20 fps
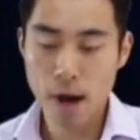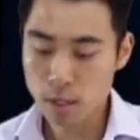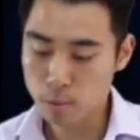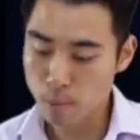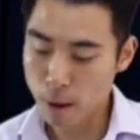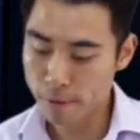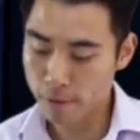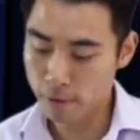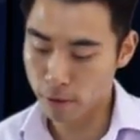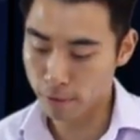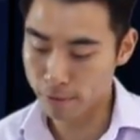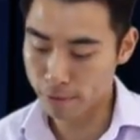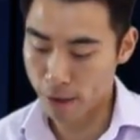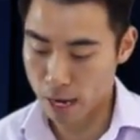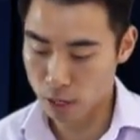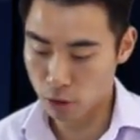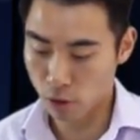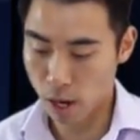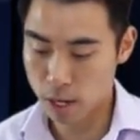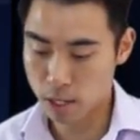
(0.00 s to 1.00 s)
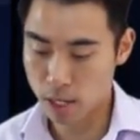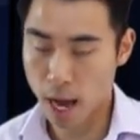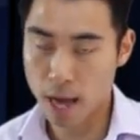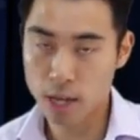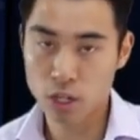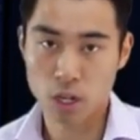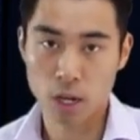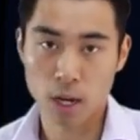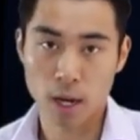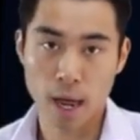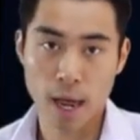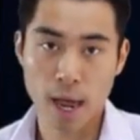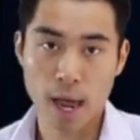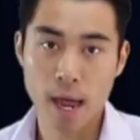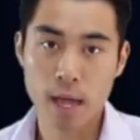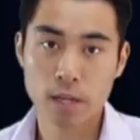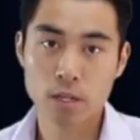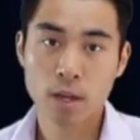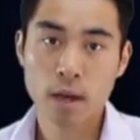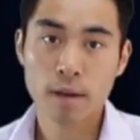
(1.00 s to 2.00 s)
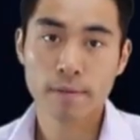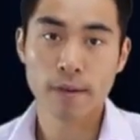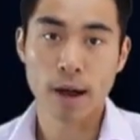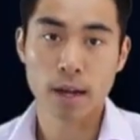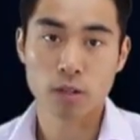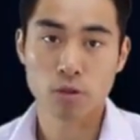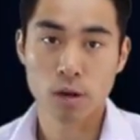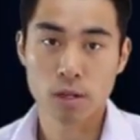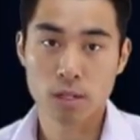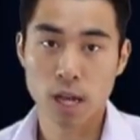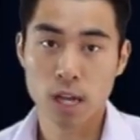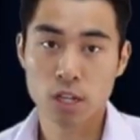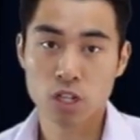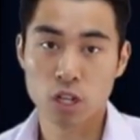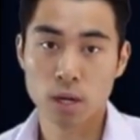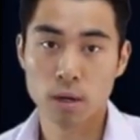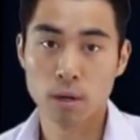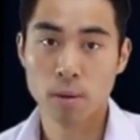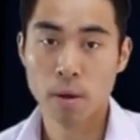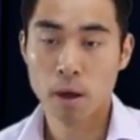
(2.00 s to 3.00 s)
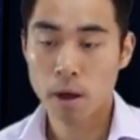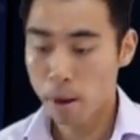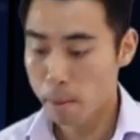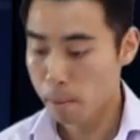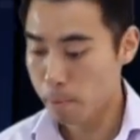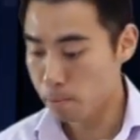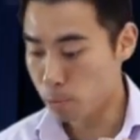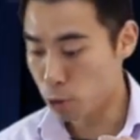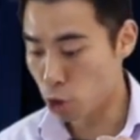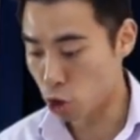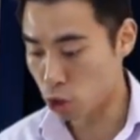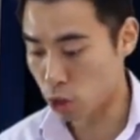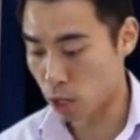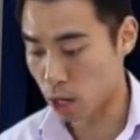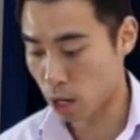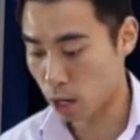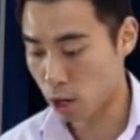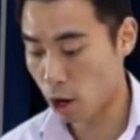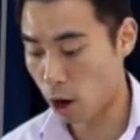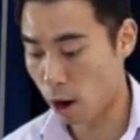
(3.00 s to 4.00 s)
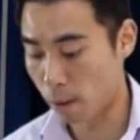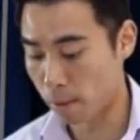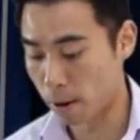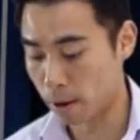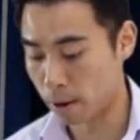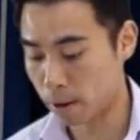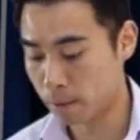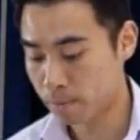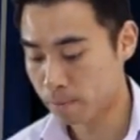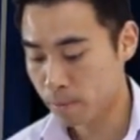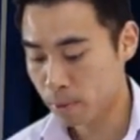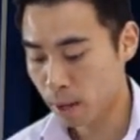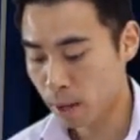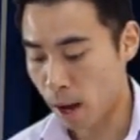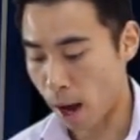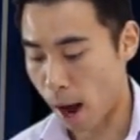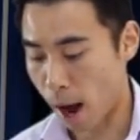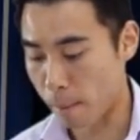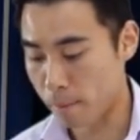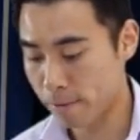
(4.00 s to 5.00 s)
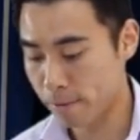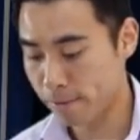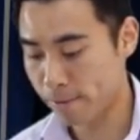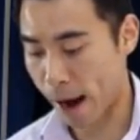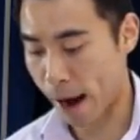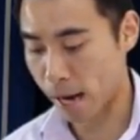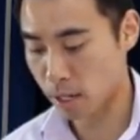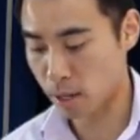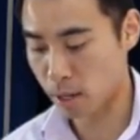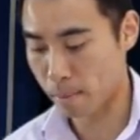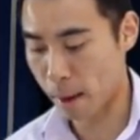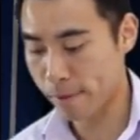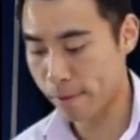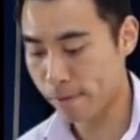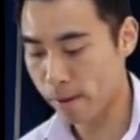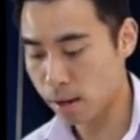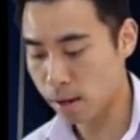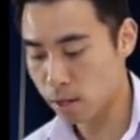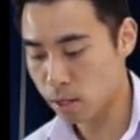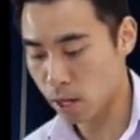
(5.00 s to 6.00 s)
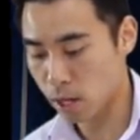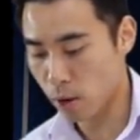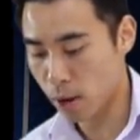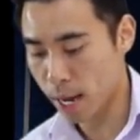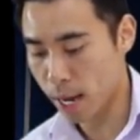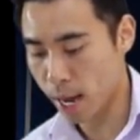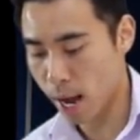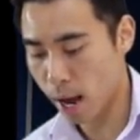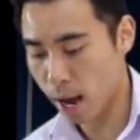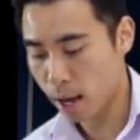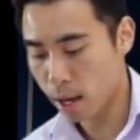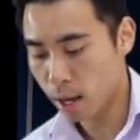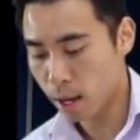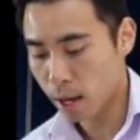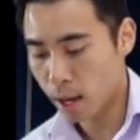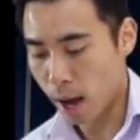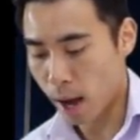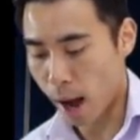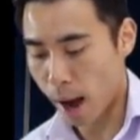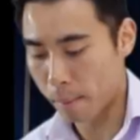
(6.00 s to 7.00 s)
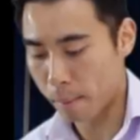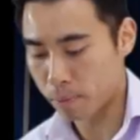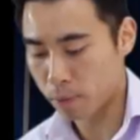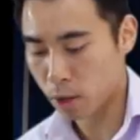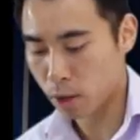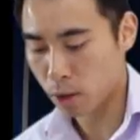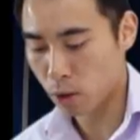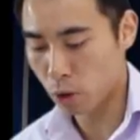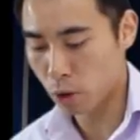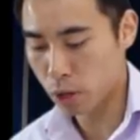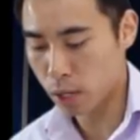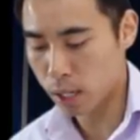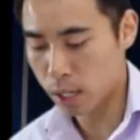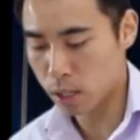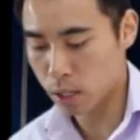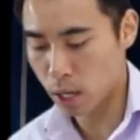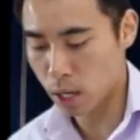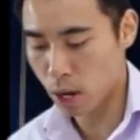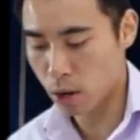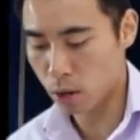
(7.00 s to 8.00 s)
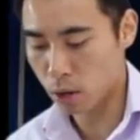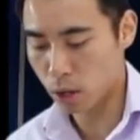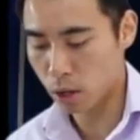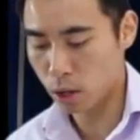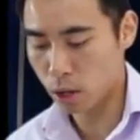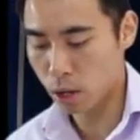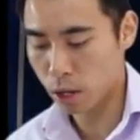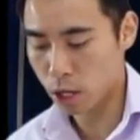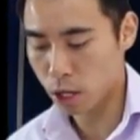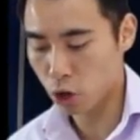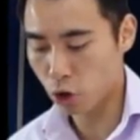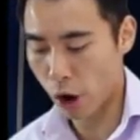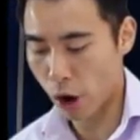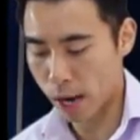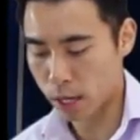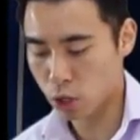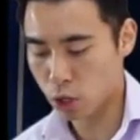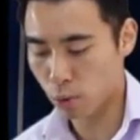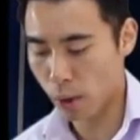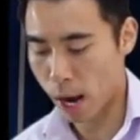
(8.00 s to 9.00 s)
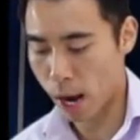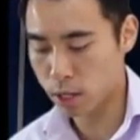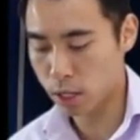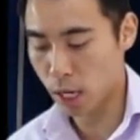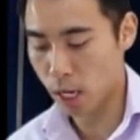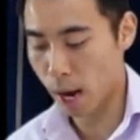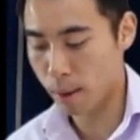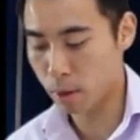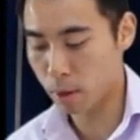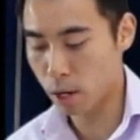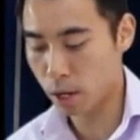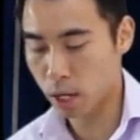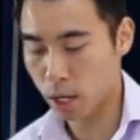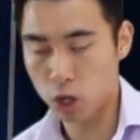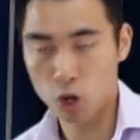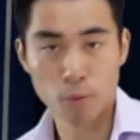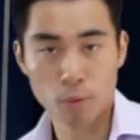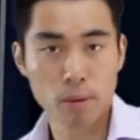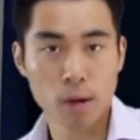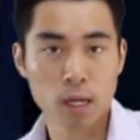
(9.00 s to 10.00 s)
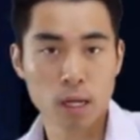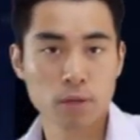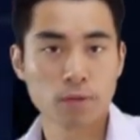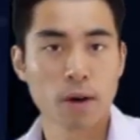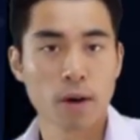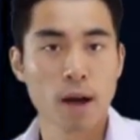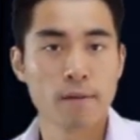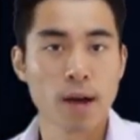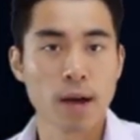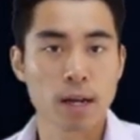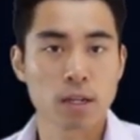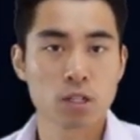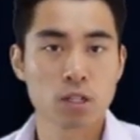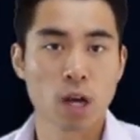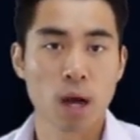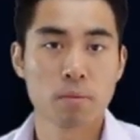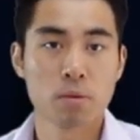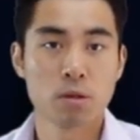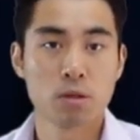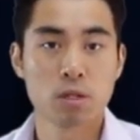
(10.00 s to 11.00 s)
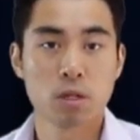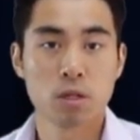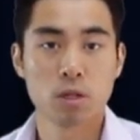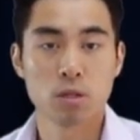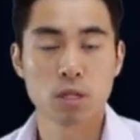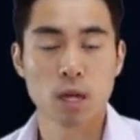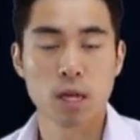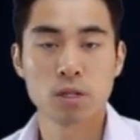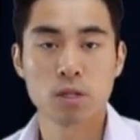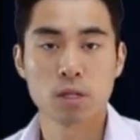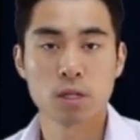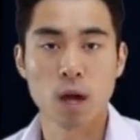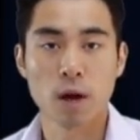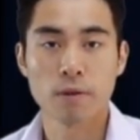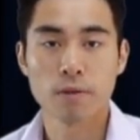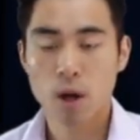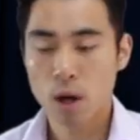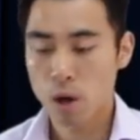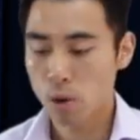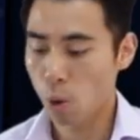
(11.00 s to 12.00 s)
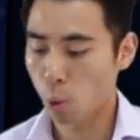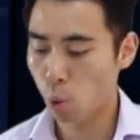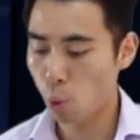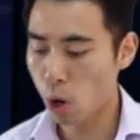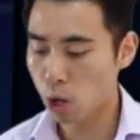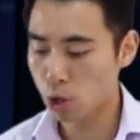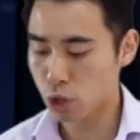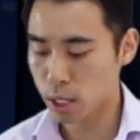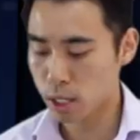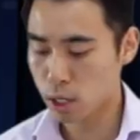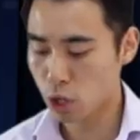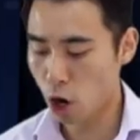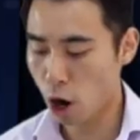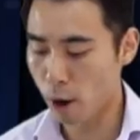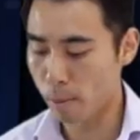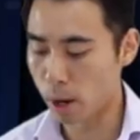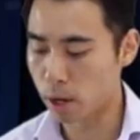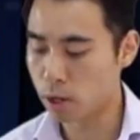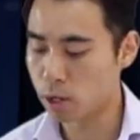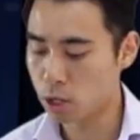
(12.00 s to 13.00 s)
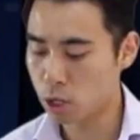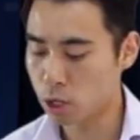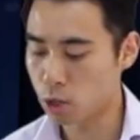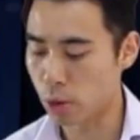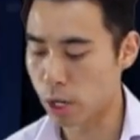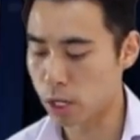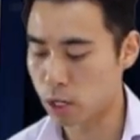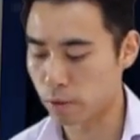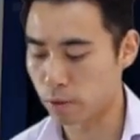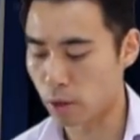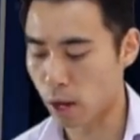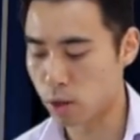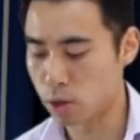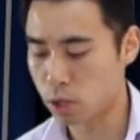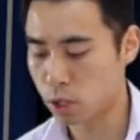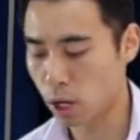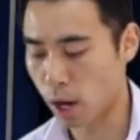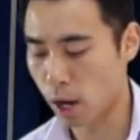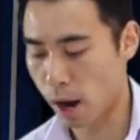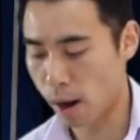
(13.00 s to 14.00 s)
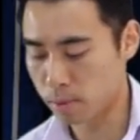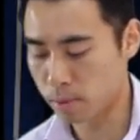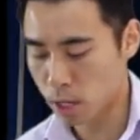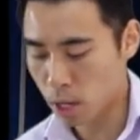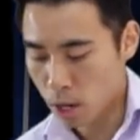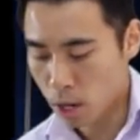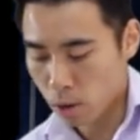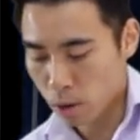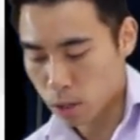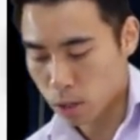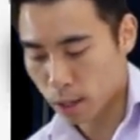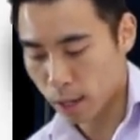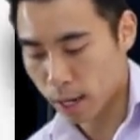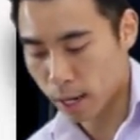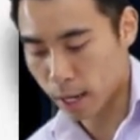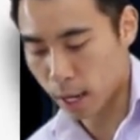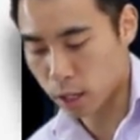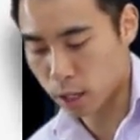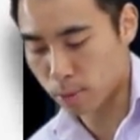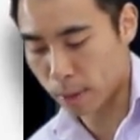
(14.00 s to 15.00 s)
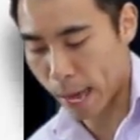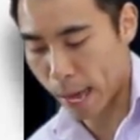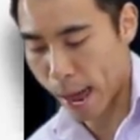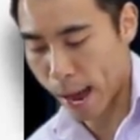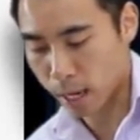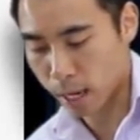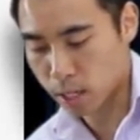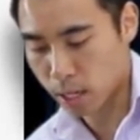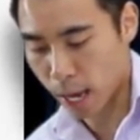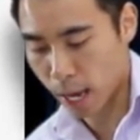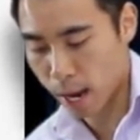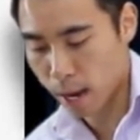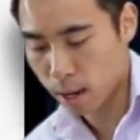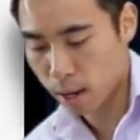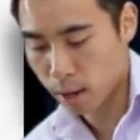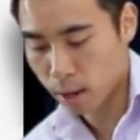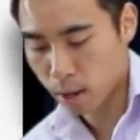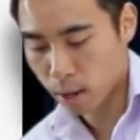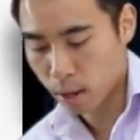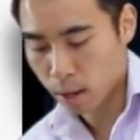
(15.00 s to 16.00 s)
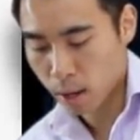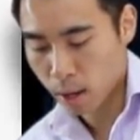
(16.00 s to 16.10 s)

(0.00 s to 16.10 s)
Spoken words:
First method of factorisation is factorisation using the common factor method. So here, all you need to do, you look at your x squared term, you look at your plus 5x term, you say to yourself, well, what is common to each of those terms? Well, it's clearly going to be x here.